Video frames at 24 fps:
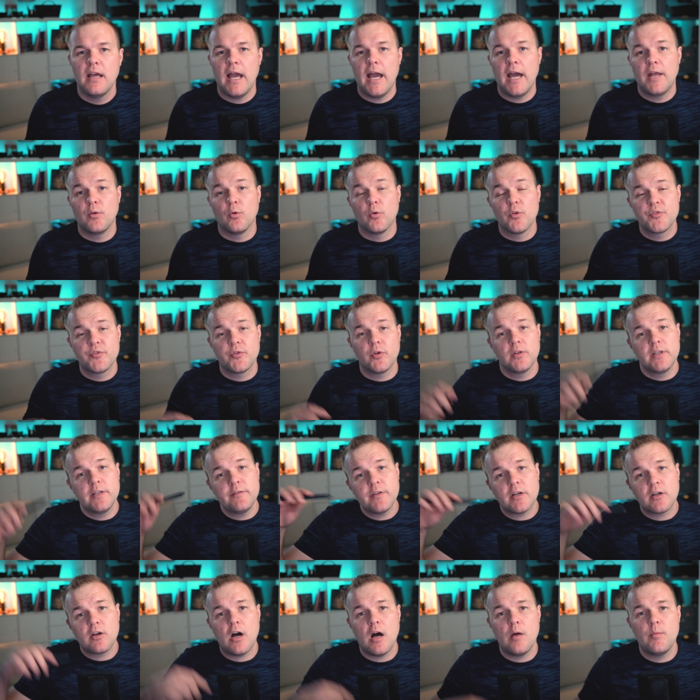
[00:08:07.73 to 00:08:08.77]
And also leave
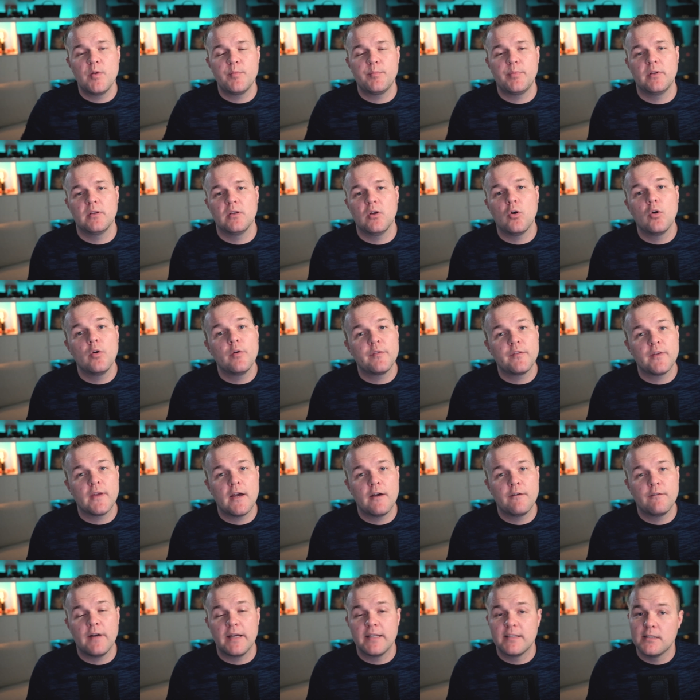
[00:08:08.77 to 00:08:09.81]
a comment below if you
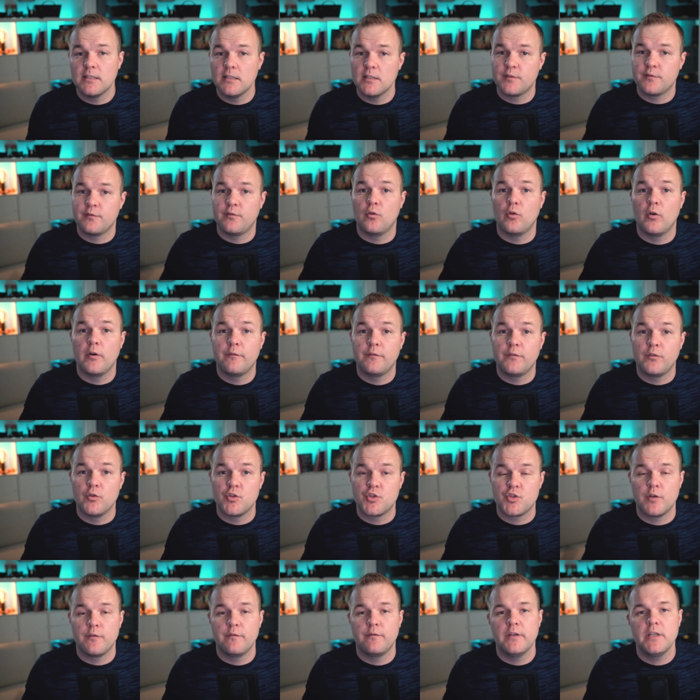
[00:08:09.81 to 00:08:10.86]
have ideas for a
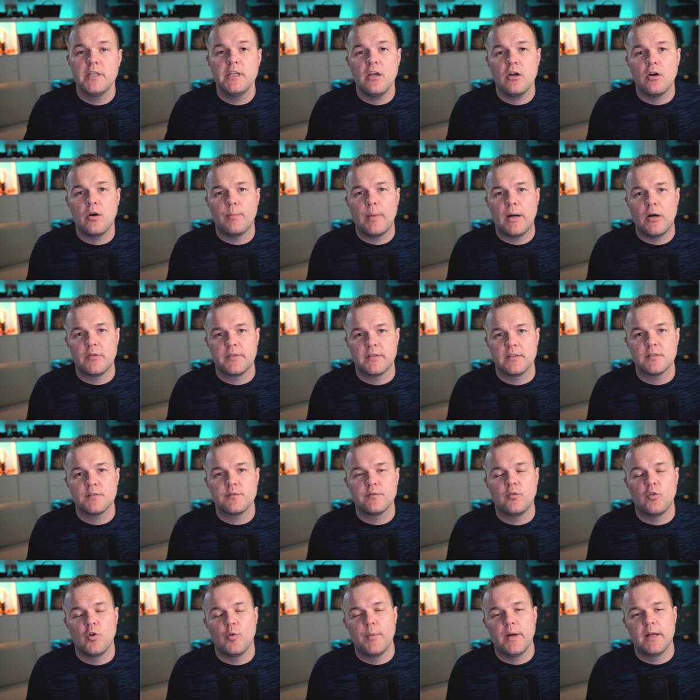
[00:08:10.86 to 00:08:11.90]
future video about this
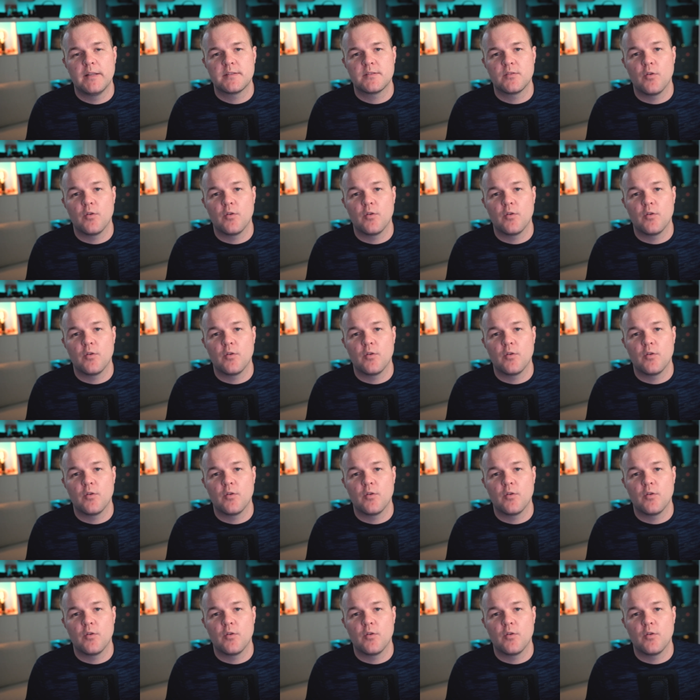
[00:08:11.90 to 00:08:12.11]
format.